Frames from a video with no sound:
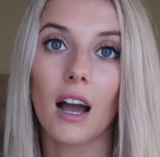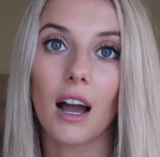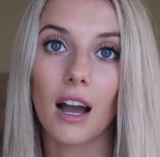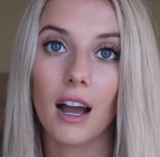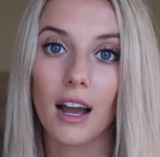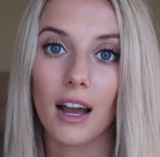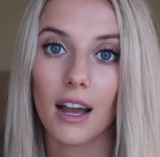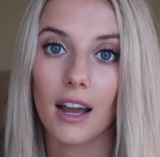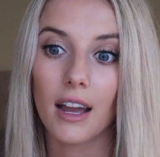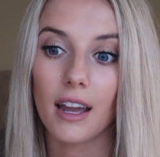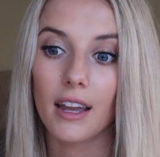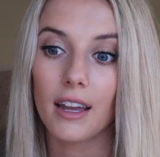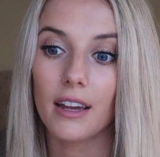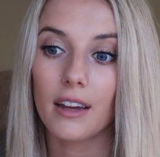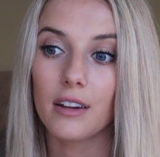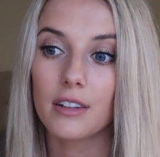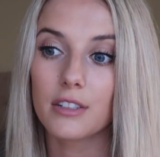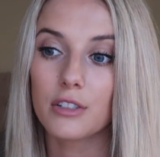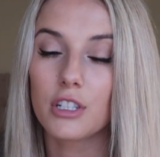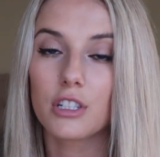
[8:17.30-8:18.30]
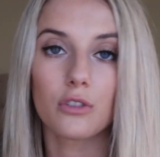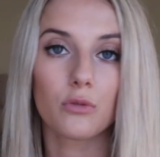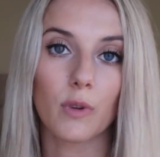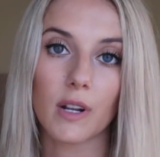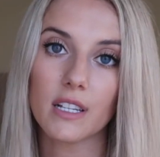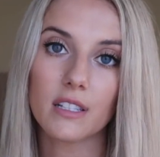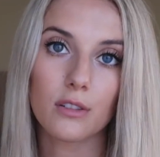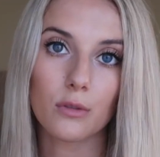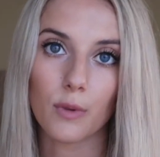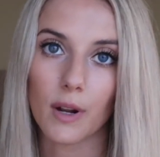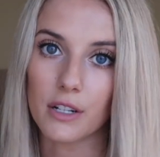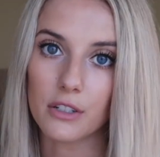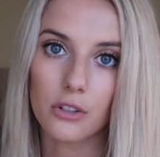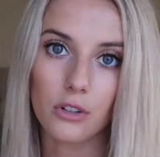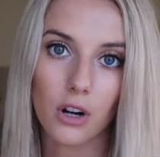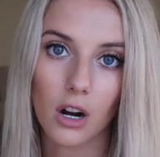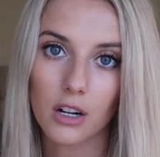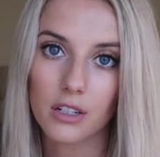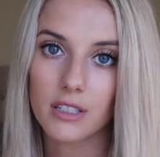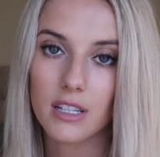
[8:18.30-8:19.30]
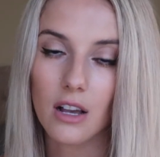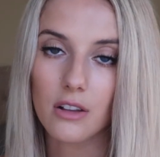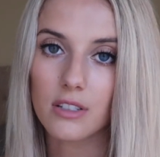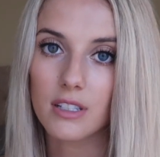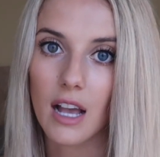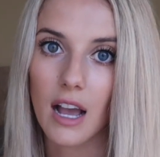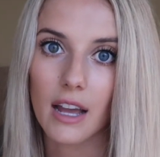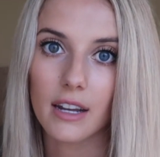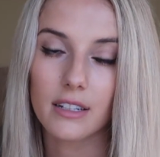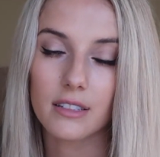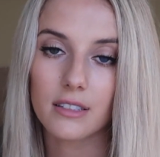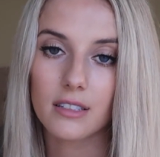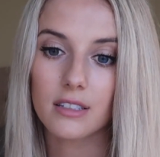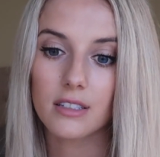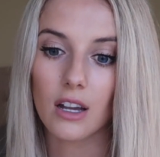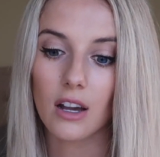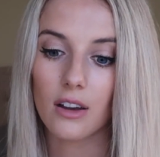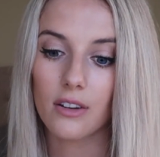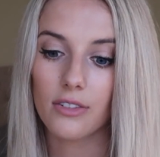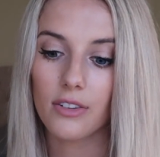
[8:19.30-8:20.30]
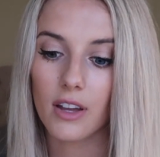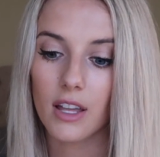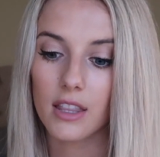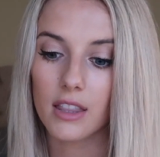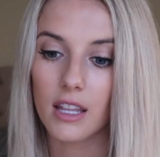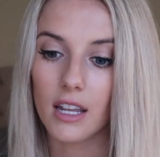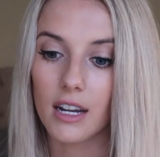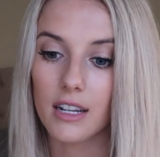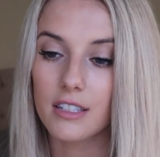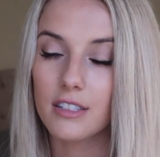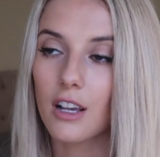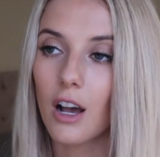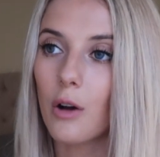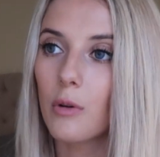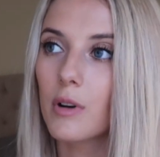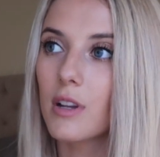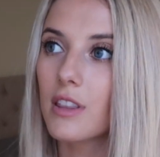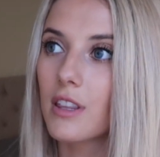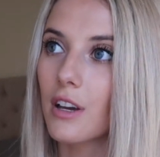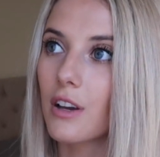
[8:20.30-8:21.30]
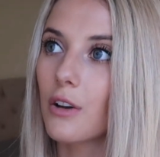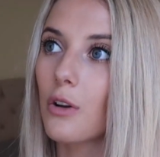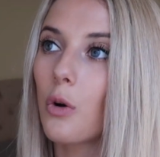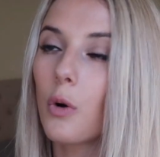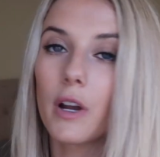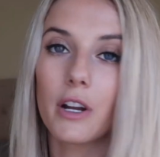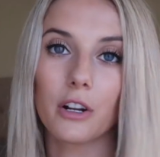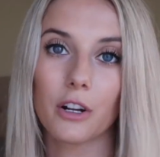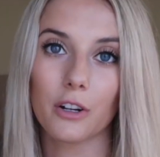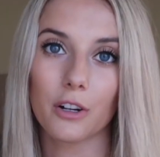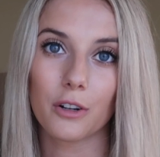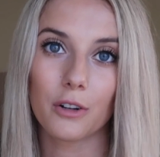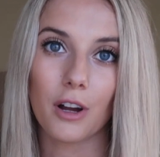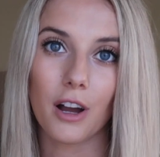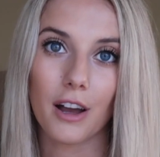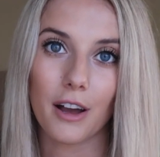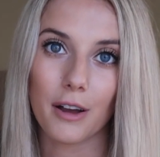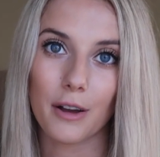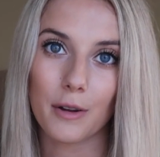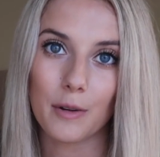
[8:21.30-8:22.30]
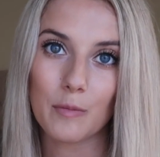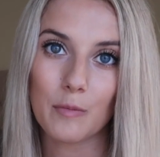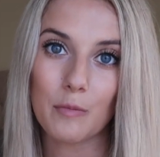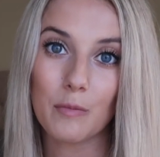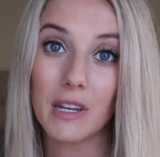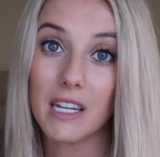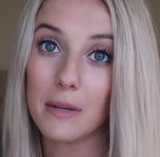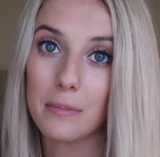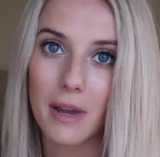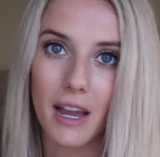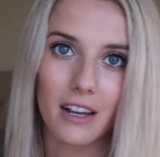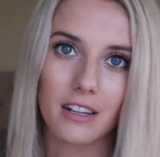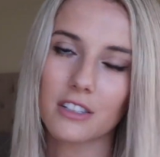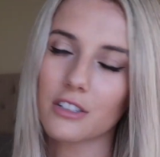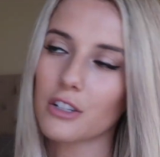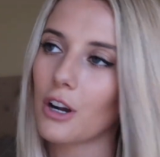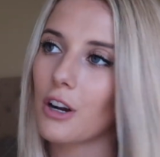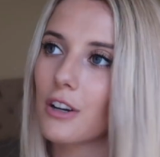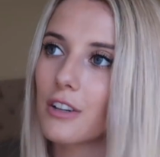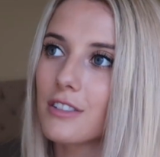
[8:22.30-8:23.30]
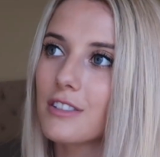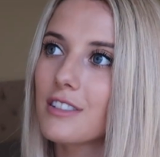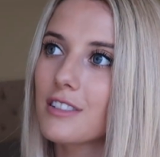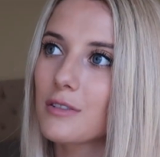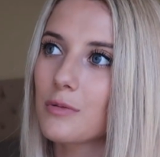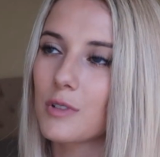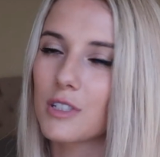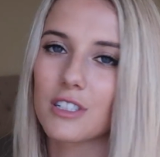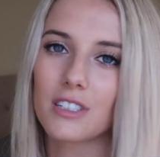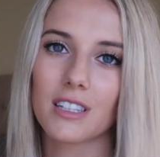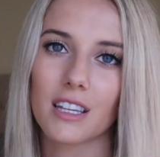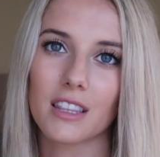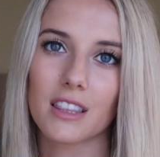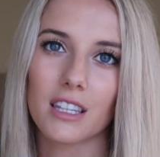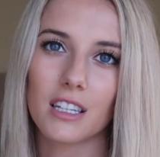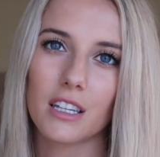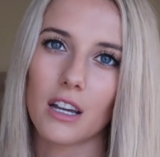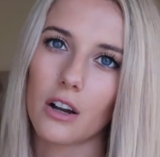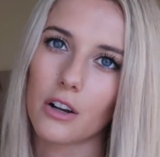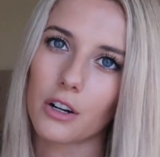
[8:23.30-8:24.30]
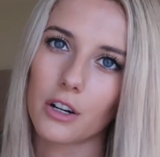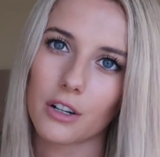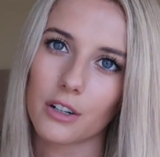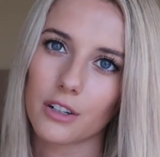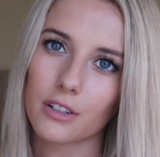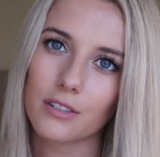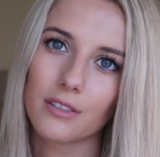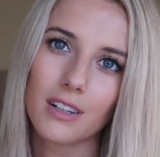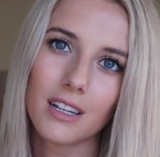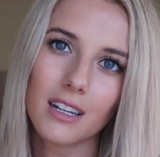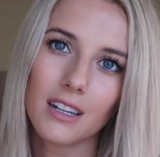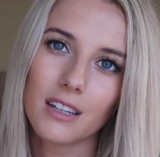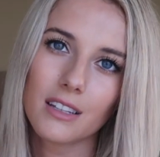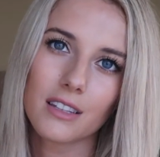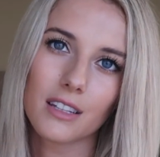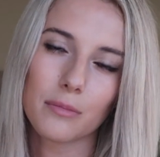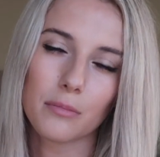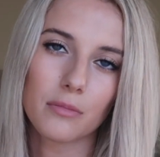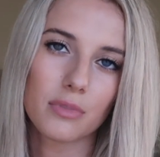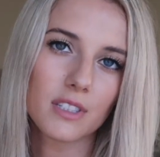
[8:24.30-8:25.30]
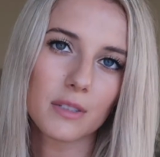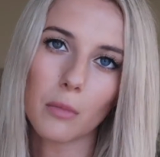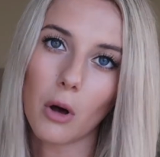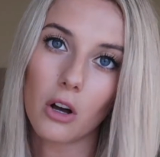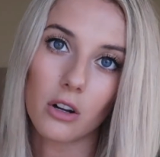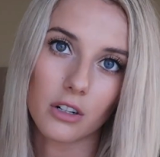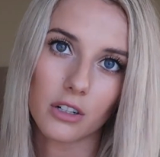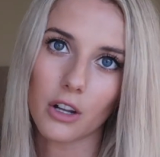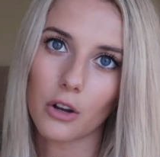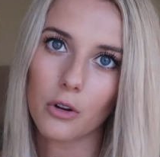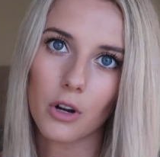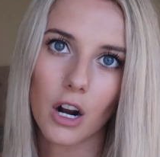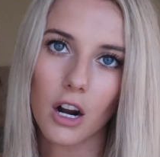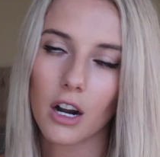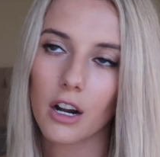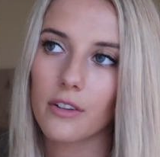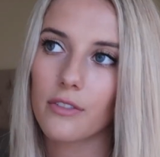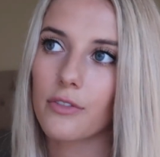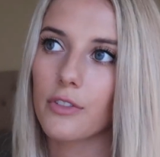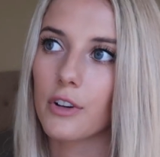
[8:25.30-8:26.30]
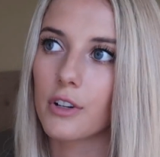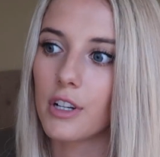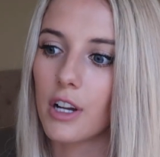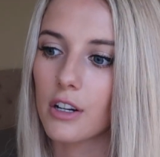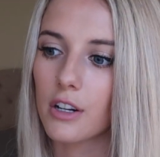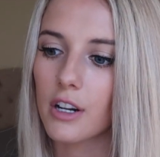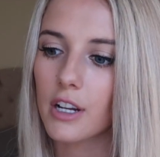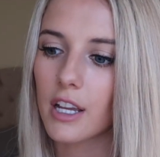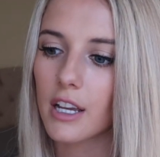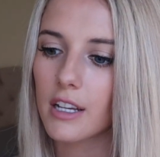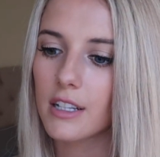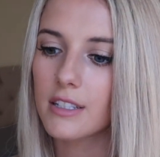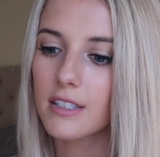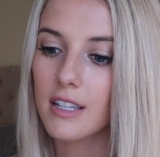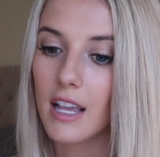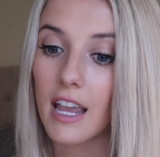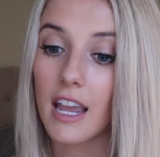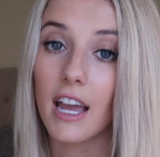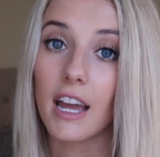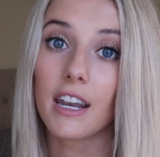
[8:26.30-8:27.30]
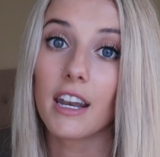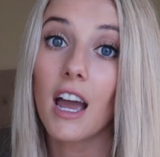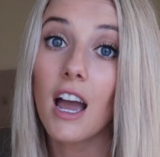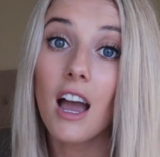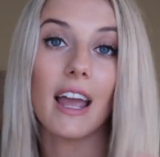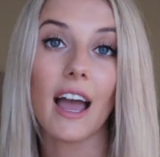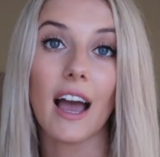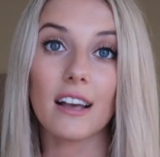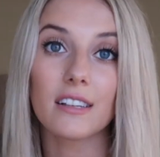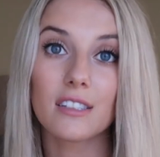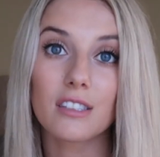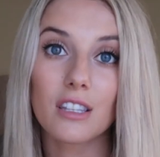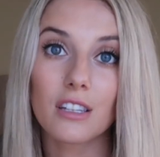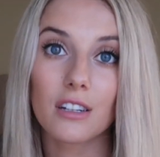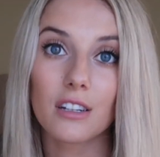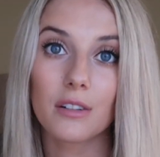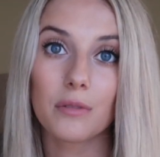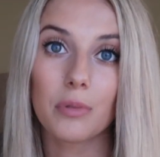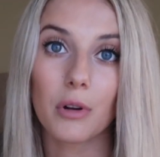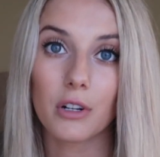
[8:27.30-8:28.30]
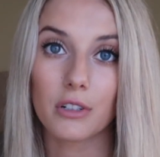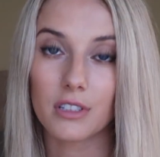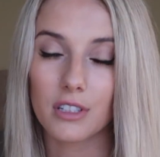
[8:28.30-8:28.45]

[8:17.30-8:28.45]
I just raced the rental carts outside and stuff. And then I saw one of the quicker mini max carts, which is like the smaller go-kart for younger kids. And I asked the